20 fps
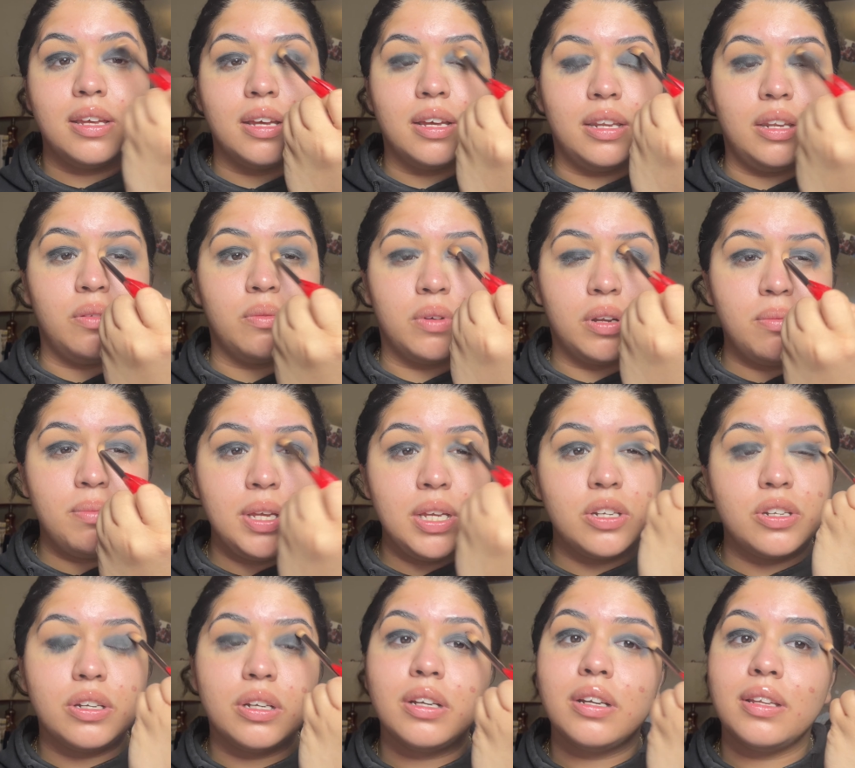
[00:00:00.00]
We want to make
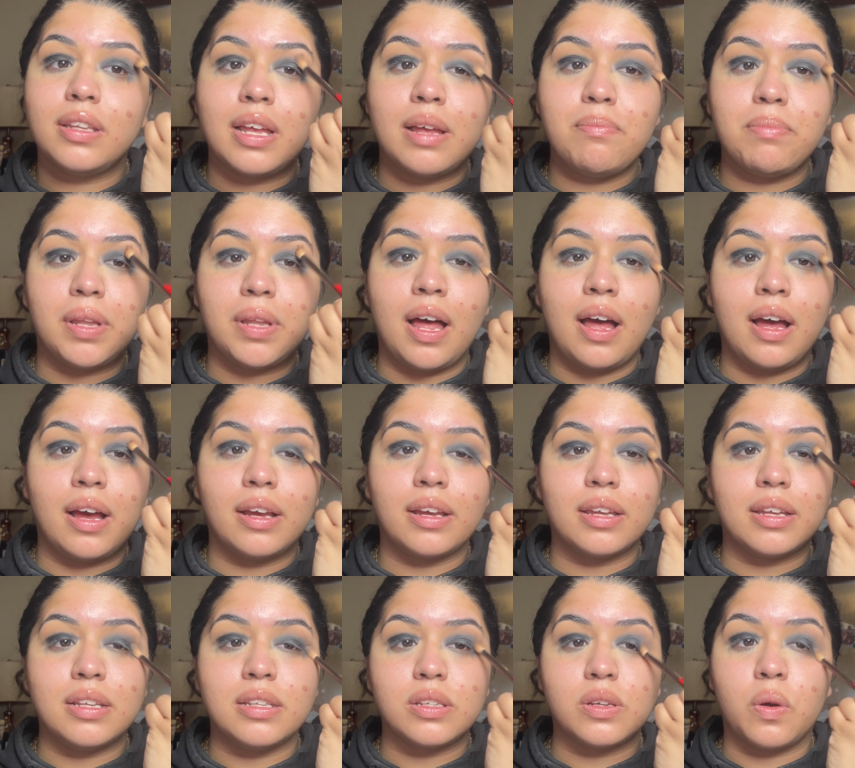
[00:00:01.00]
sure that black
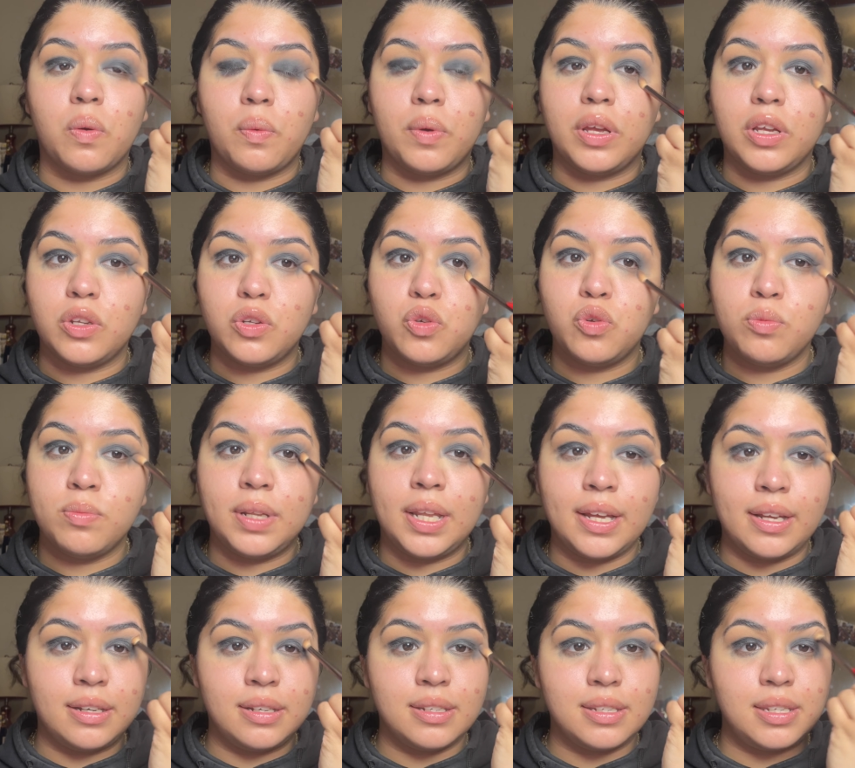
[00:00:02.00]
is going to
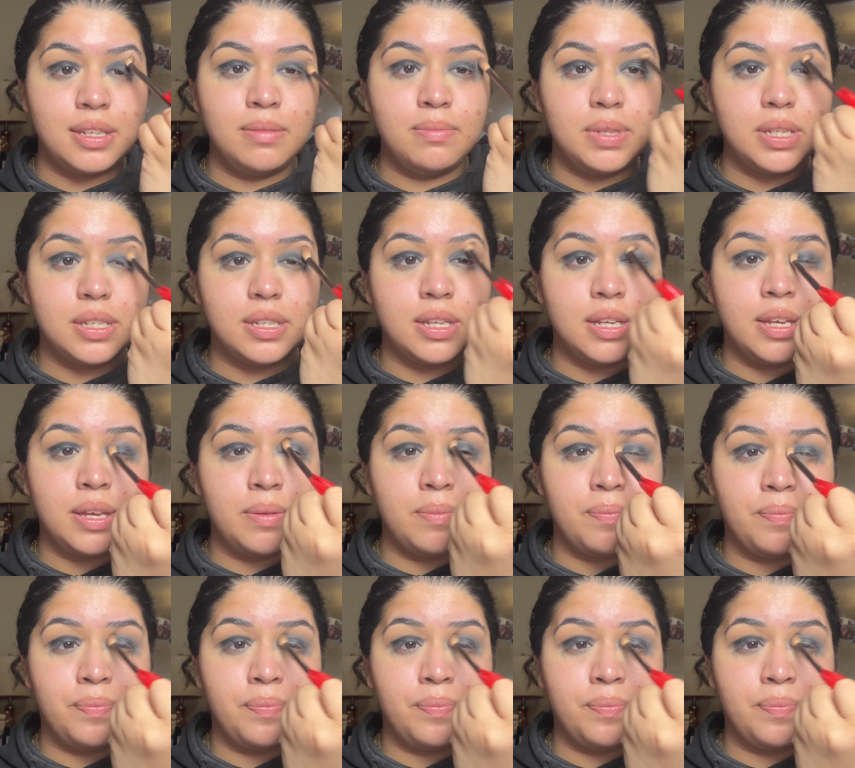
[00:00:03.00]
blend seamlessly.